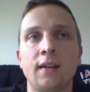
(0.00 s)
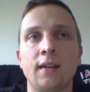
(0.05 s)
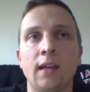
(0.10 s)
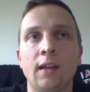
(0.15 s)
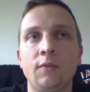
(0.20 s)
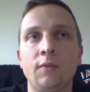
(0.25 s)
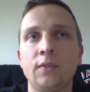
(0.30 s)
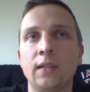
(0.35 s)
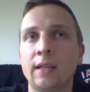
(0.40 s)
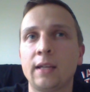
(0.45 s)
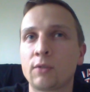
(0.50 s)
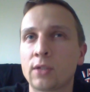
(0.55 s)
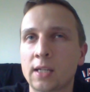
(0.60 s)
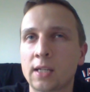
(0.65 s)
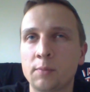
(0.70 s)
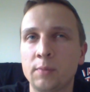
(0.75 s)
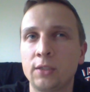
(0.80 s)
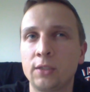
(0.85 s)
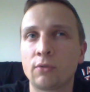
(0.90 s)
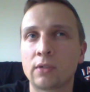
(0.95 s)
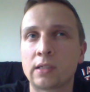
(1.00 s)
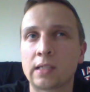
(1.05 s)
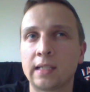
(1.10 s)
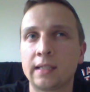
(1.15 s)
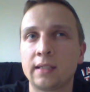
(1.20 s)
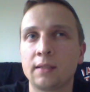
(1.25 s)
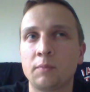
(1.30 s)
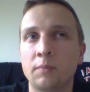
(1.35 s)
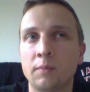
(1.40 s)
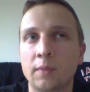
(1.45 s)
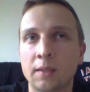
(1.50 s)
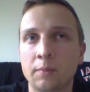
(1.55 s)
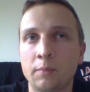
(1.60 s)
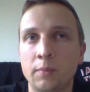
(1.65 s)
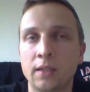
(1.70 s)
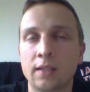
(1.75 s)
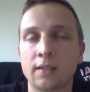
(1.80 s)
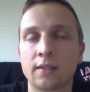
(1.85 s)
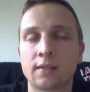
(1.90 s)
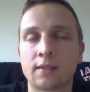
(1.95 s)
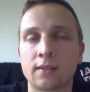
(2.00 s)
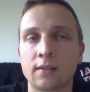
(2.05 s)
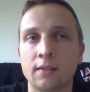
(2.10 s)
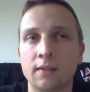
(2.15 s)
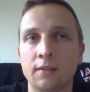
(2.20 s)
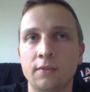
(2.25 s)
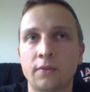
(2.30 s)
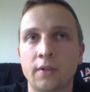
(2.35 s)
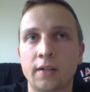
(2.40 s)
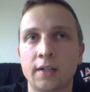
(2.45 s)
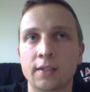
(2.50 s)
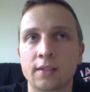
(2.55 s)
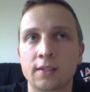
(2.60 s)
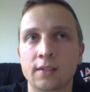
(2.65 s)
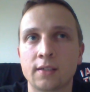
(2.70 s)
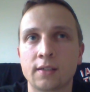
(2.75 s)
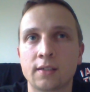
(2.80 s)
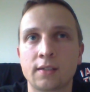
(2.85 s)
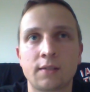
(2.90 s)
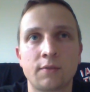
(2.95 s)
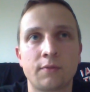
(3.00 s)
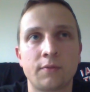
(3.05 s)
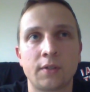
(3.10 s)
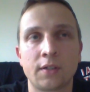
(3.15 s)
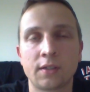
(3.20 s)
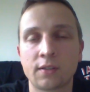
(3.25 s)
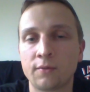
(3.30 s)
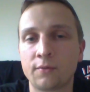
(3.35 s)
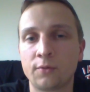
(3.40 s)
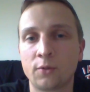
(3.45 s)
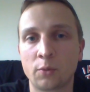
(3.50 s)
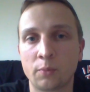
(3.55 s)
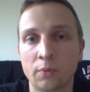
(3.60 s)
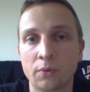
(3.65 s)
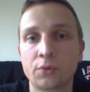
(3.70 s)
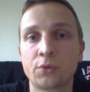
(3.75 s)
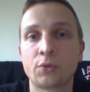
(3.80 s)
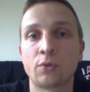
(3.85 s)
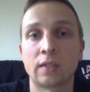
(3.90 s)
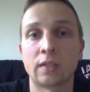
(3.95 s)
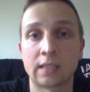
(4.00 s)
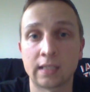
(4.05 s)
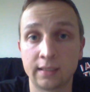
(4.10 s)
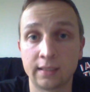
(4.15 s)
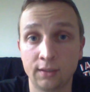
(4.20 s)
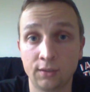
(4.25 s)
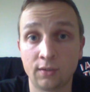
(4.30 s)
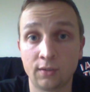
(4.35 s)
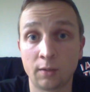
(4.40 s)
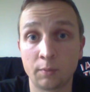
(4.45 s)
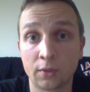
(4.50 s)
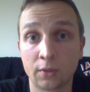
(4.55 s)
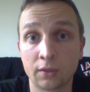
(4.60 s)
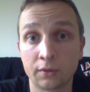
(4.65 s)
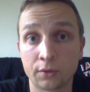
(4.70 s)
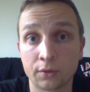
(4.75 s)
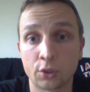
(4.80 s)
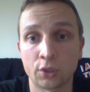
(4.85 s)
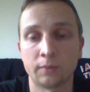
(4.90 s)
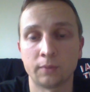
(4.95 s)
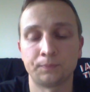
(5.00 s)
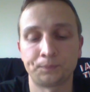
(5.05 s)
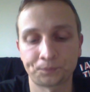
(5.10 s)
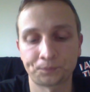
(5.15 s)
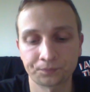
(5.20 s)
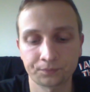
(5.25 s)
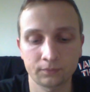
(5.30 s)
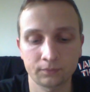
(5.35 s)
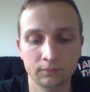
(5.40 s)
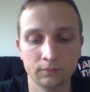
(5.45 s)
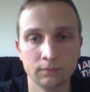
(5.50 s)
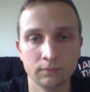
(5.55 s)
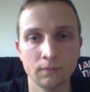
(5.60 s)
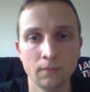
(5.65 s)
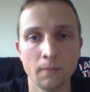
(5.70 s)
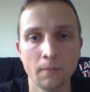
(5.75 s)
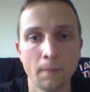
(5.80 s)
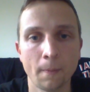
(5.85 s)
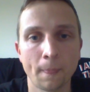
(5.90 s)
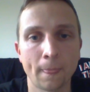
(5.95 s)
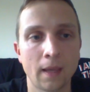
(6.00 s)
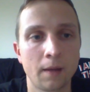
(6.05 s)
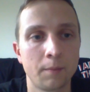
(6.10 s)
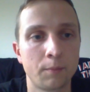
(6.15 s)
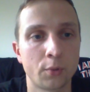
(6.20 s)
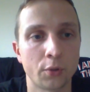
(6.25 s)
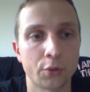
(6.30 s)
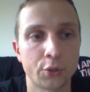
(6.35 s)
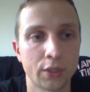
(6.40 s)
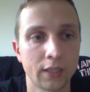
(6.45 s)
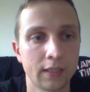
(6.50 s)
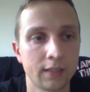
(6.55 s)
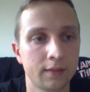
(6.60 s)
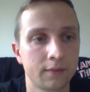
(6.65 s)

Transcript: If the language hasn't been translated, my biggest advice is first and foremost translate the terminology project.